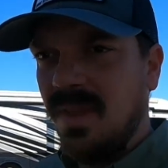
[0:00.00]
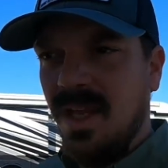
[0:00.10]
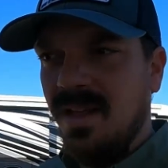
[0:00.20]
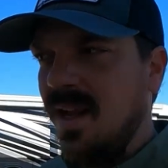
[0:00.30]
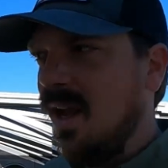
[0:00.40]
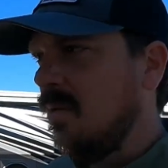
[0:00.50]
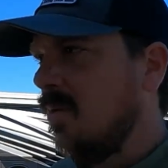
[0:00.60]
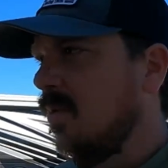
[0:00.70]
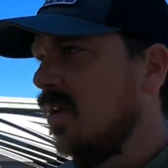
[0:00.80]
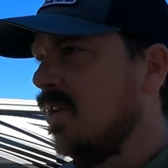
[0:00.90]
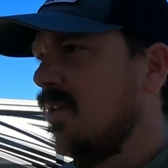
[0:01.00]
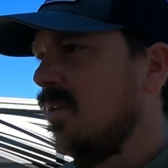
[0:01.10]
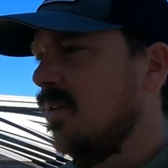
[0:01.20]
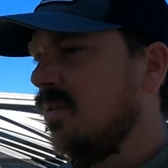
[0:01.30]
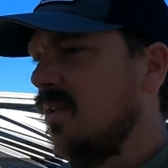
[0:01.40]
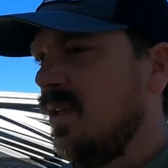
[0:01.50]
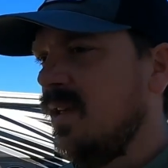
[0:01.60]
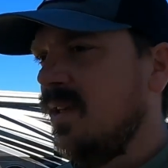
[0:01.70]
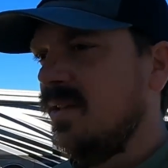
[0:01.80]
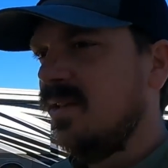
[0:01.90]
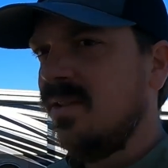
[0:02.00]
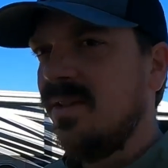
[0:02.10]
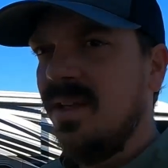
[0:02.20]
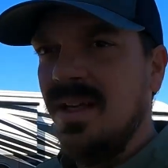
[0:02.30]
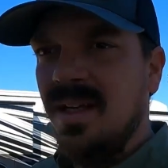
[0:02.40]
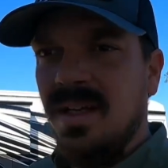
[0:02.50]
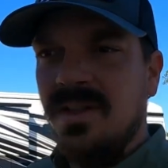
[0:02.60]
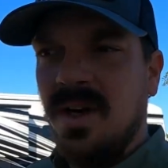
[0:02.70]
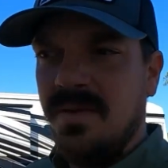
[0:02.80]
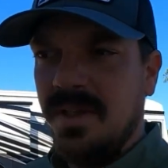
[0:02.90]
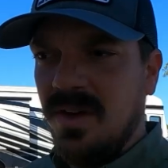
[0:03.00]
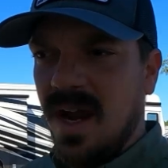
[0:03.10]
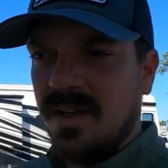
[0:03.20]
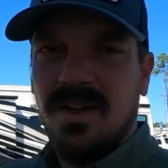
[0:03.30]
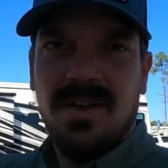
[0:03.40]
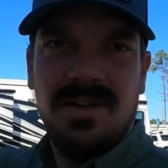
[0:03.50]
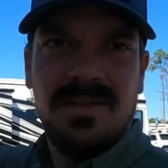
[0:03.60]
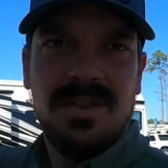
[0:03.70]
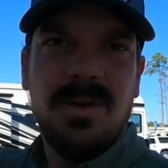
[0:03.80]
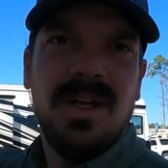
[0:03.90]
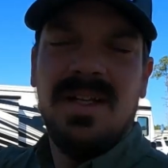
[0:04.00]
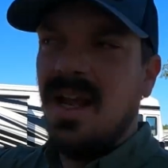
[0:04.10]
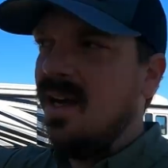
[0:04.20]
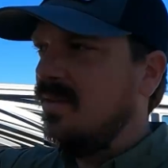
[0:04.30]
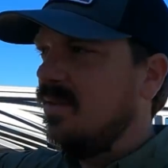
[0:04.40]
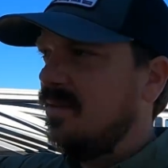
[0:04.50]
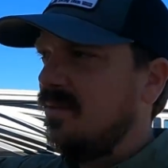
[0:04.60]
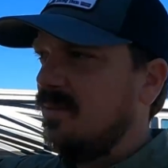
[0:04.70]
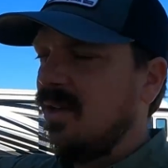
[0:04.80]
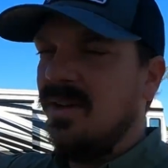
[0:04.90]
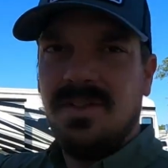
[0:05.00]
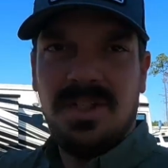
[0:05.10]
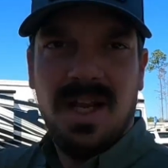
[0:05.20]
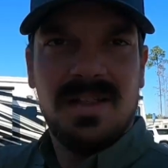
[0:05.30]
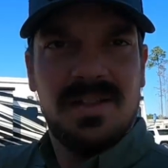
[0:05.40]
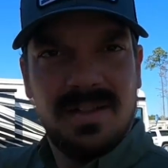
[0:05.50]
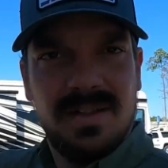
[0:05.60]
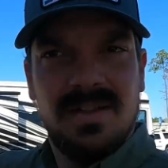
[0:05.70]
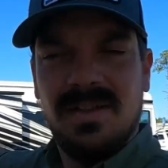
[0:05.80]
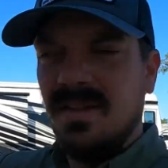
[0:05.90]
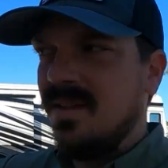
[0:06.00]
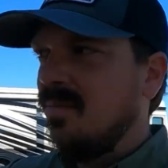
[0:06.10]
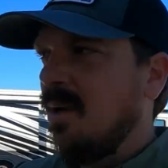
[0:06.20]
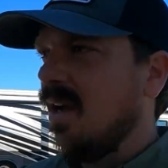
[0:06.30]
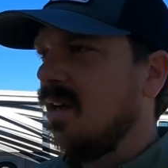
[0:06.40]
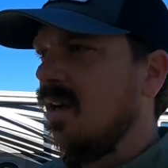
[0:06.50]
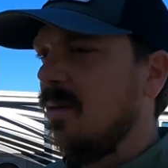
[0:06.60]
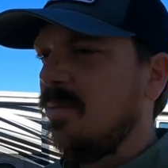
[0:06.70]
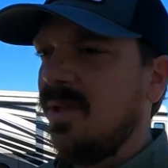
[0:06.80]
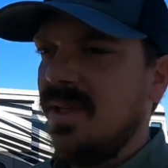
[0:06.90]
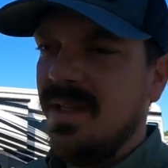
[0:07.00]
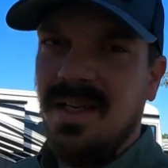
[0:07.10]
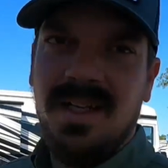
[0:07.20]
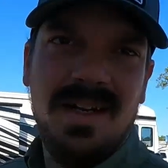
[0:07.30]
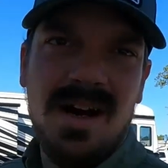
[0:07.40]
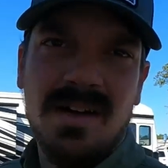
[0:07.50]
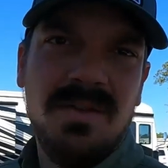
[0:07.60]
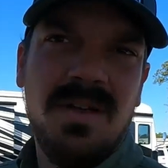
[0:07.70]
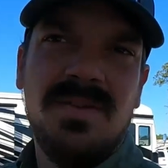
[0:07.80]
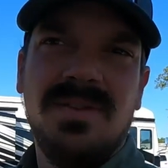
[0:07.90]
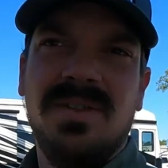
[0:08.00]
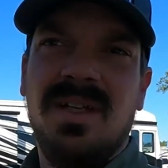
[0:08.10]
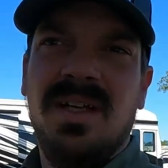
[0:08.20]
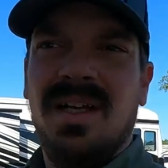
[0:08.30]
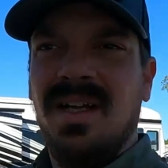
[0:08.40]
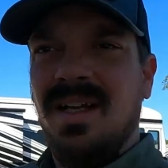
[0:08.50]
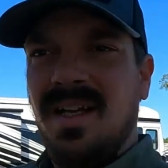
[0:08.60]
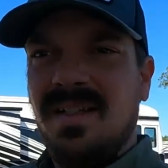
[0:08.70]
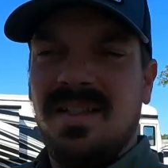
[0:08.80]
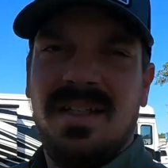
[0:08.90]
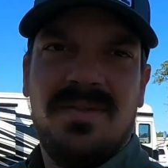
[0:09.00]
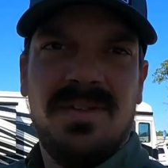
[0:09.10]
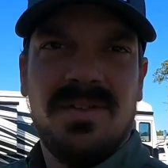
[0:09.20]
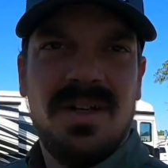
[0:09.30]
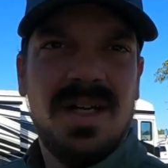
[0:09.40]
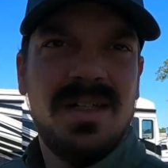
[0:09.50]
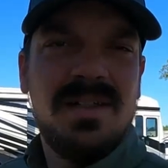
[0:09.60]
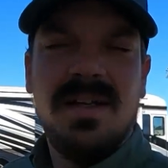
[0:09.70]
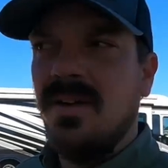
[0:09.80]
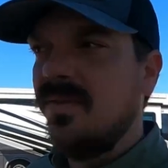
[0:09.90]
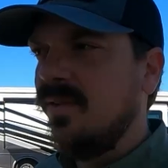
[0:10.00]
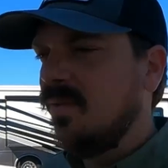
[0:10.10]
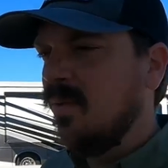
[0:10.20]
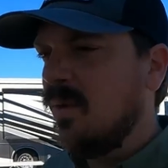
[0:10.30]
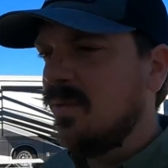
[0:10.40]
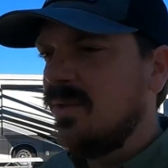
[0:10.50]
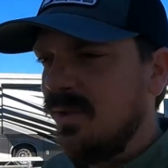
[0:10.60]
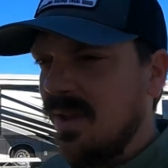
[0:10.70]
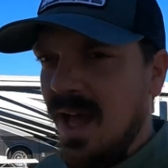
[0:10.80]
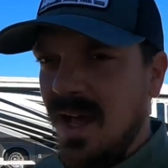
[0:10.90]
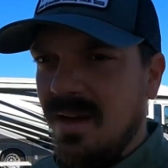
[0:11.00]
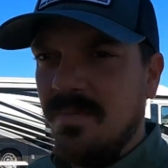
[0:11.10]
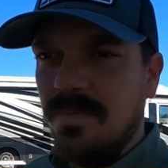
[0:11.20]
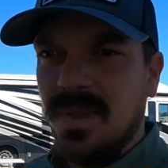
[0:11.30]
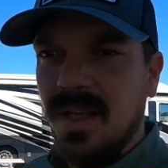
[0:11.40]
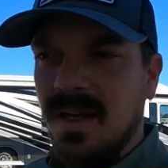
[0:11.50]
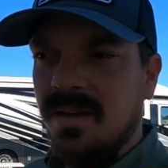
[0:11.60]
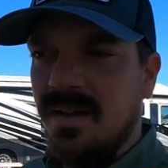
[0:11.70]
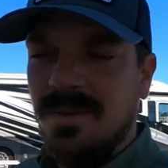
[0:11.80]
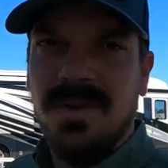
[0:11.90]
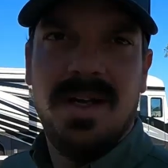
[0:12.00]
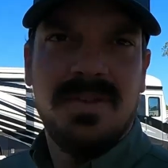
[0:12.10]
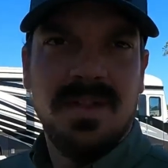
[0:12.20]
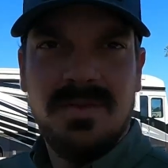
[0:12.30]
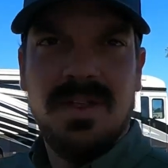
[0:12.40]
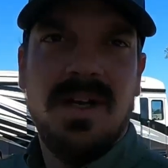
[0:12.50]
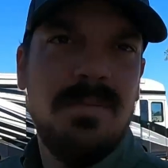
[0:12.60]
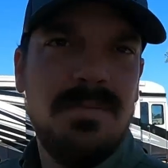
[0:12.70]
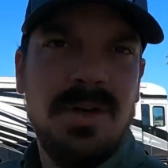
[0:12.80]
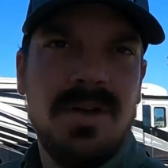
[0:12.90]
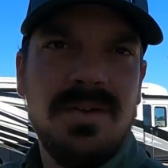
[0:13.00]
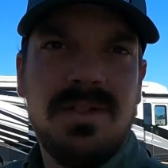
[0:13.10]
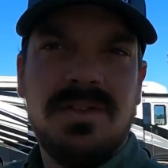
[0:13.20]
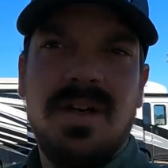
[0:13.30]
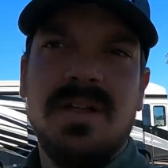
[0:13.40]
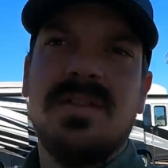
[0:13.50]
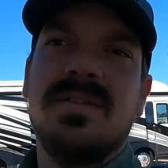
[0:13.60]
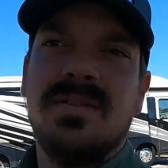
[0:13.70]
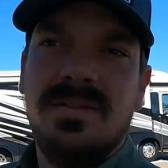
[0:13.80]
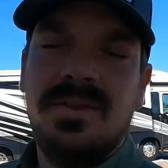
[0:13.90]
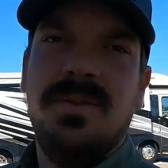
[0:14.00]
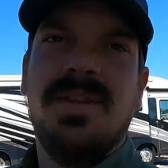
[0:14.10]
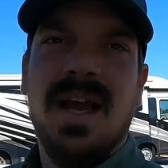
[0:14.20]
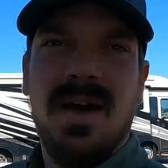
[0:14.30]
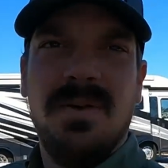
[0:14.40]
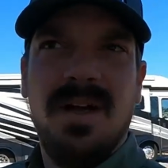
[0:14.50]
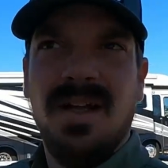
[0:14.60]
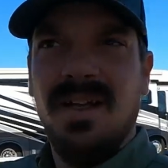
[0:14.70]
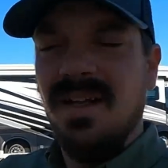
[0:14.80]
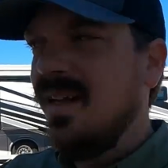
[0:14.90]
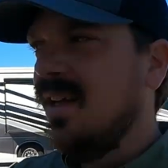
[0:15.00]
And now what we're gonna do is try to retract all to bring it down, bring all the jacks back up, and hit auto level and see if it'll correct itself. If it won't do that, then I will have to lift it up, put it on the truck, do it that way.